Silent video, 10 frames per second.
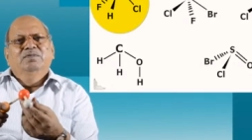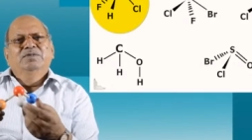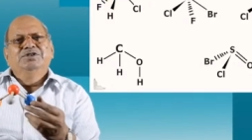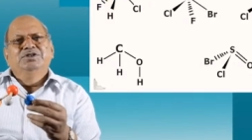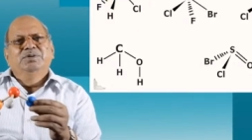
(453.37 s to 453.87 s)

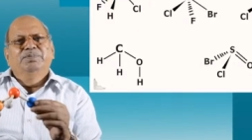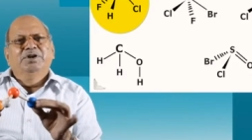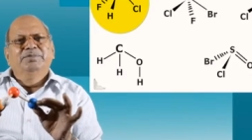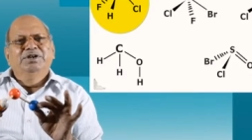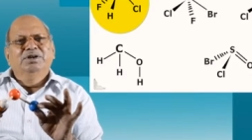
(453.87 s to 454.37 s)
which is a
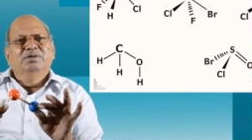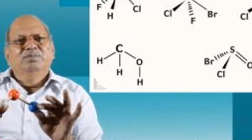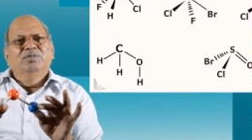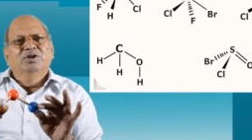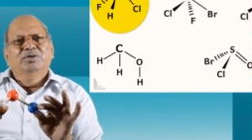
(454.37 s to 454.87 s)
pyramidal
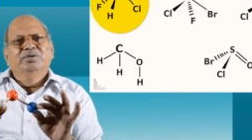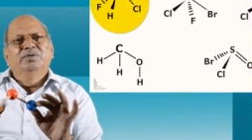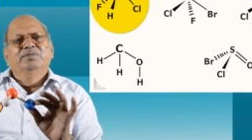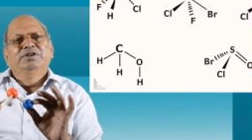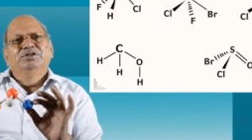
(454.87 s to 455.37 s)

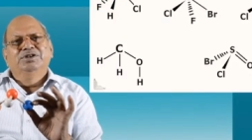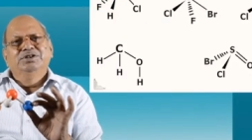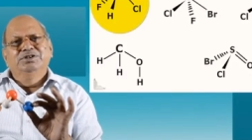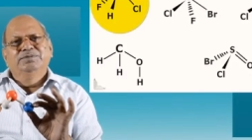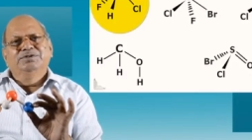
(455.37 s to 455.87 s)
molecule with
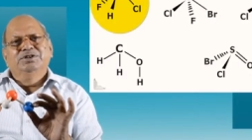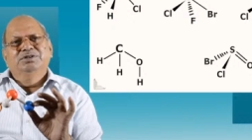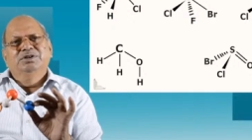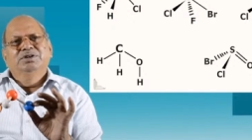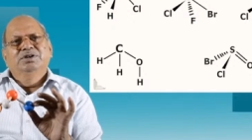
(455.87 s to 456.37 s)
three
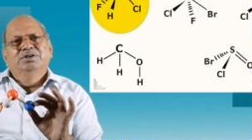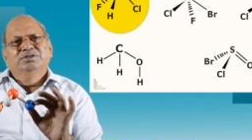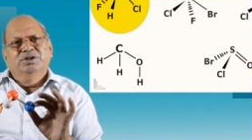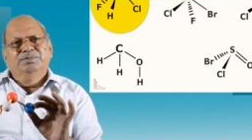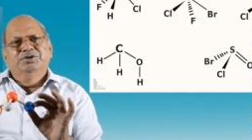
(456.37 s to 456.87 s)
different
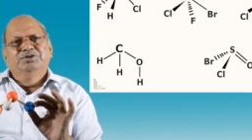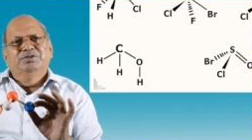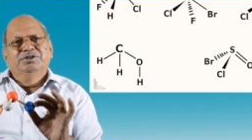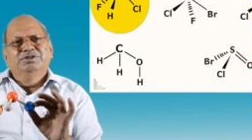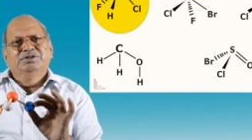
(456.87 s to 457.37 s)

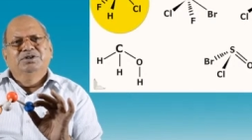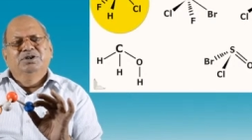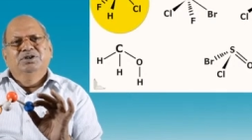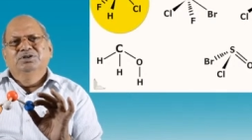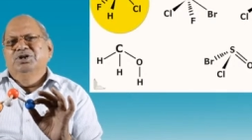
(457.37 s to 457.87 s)
substituents,
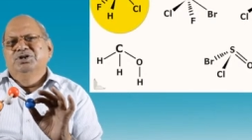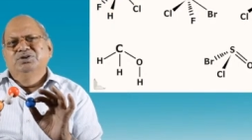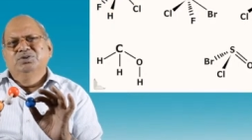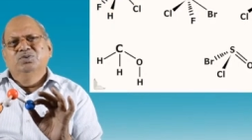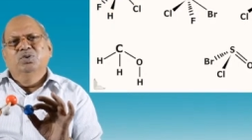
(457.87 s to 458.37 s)
there
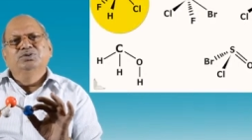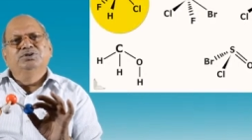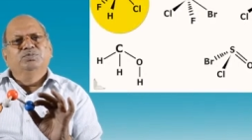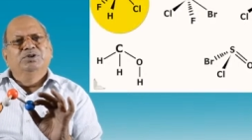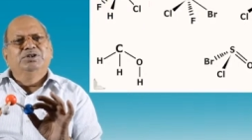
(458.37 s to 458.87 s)
is no
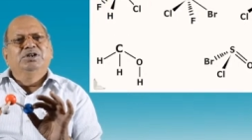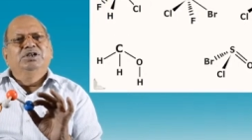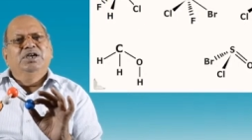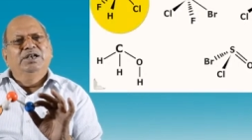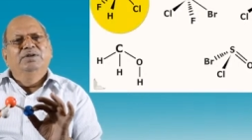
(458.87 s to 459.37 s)

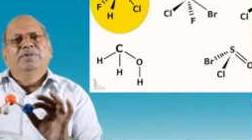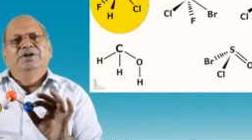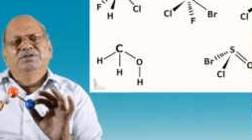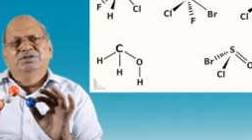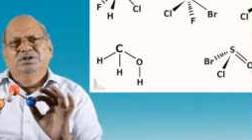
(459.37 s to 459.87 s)
symmetry
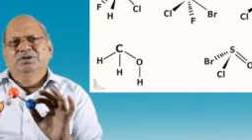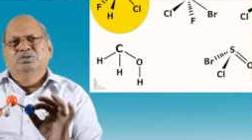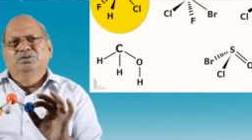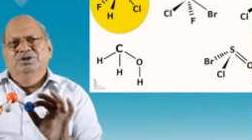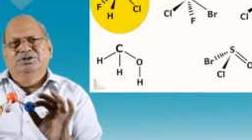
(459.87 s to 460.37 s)
elements
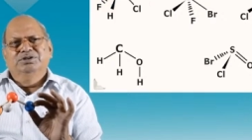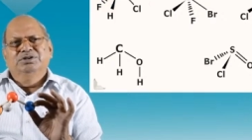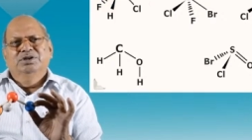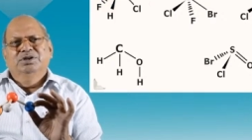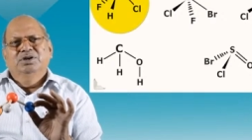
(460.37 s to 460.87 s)
into this.
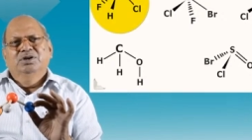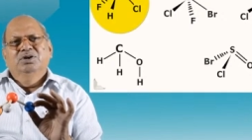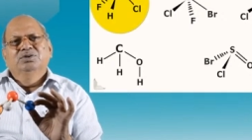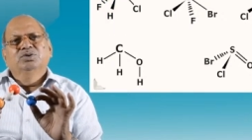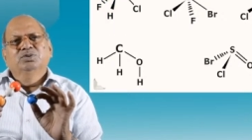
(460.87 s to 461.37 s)

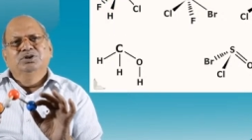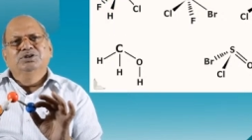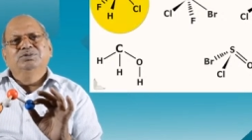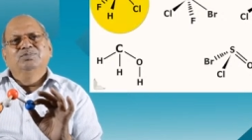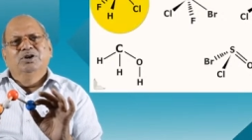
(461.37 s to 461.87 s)
So
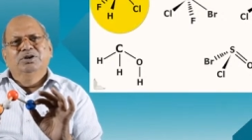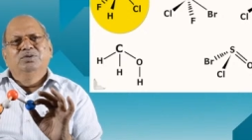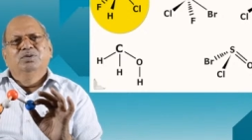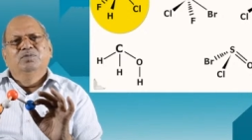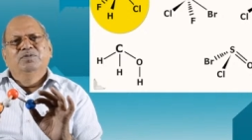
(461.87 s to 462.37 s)
this
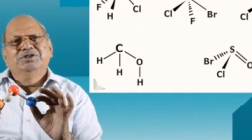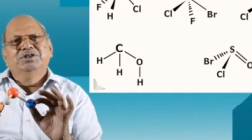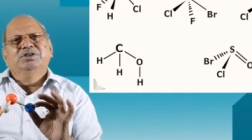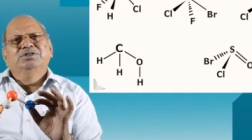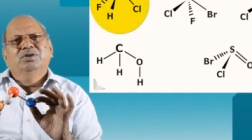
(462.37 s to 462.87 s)
molecule, which
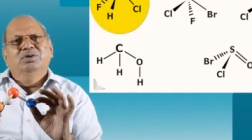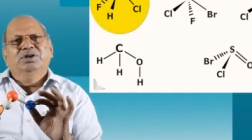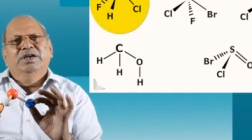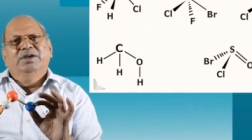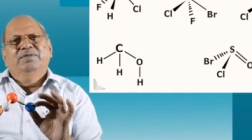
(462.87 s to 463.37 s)
does
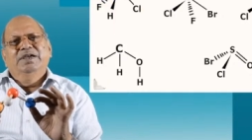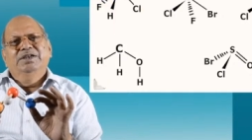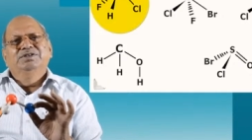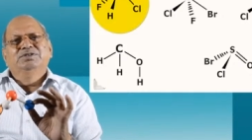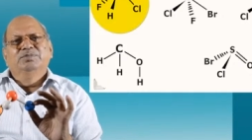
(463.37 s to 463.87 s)
not have
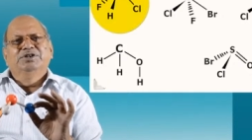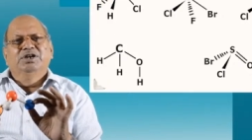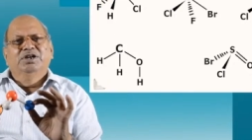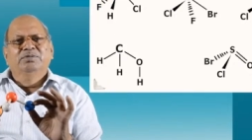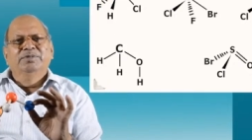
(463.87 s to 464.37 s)
any
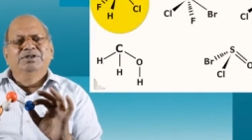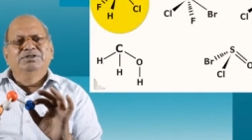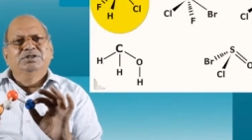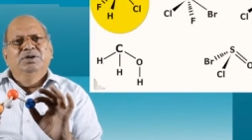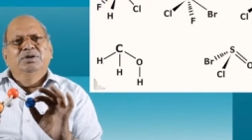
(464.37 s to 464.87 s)
symmetry
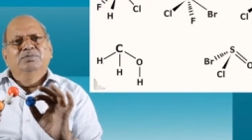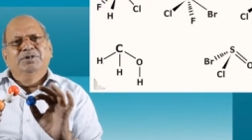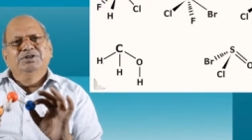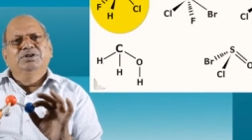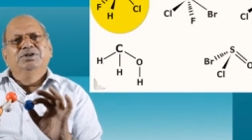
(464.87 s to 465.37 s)
elements
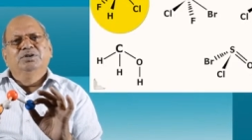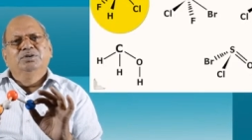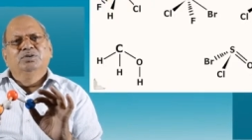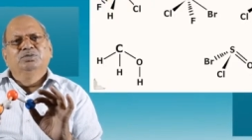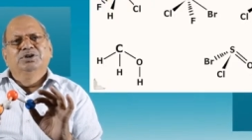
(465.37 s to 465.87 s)
present
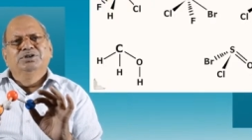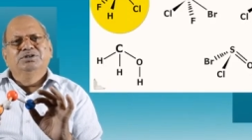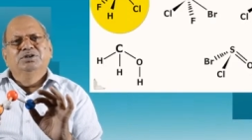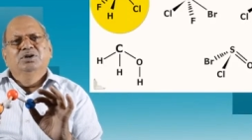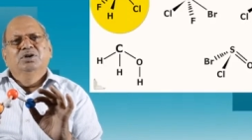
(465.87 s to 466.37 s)
into this,